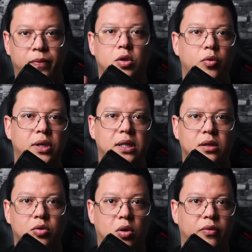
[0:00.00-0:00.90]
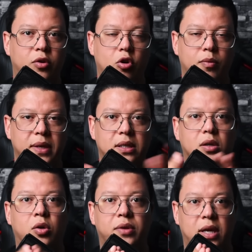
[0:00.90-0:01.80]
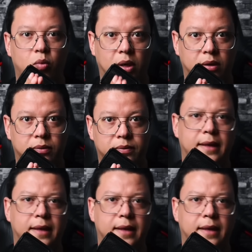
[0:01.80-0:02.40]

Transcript: No need to overcommit on day one.